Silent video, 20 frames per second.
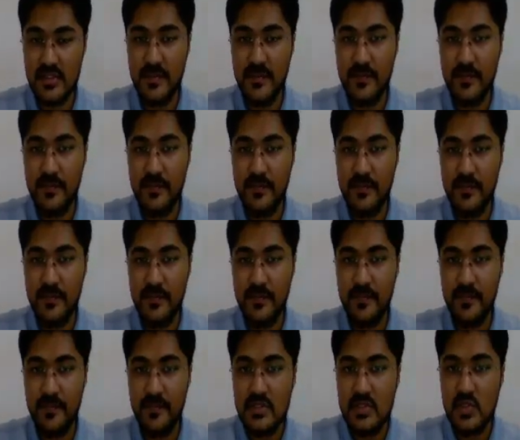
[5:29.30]
So here we
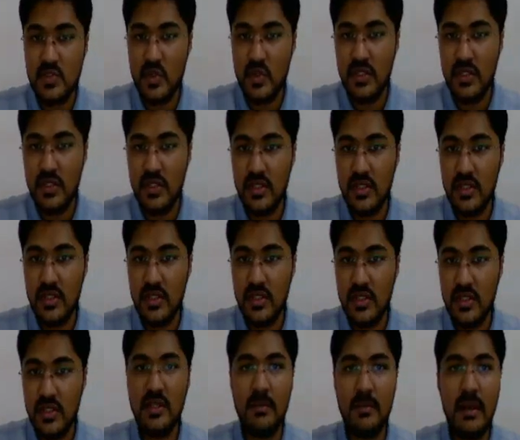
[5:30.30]
get the mass
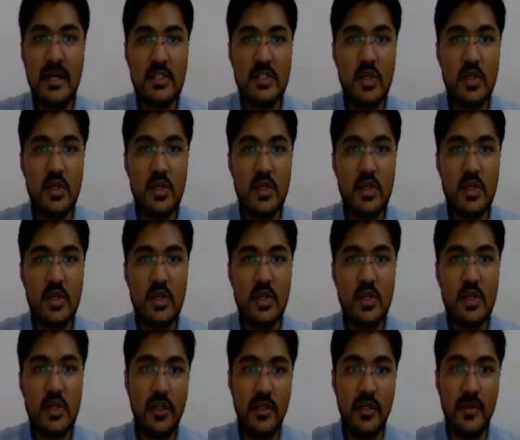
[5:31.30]
of water,
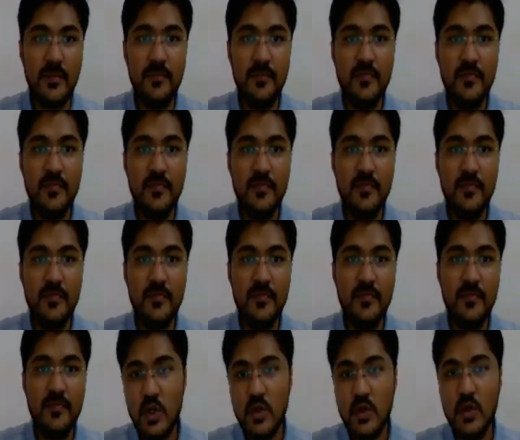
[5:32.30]
and now we are
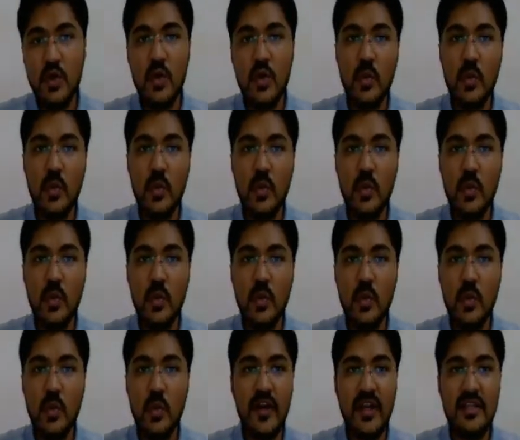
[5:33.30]
supposed to find the number
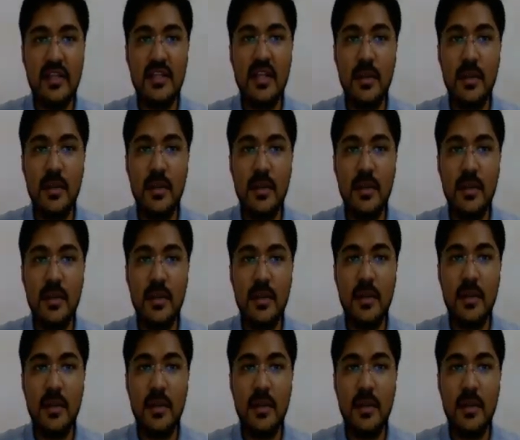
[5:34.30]
of molecules.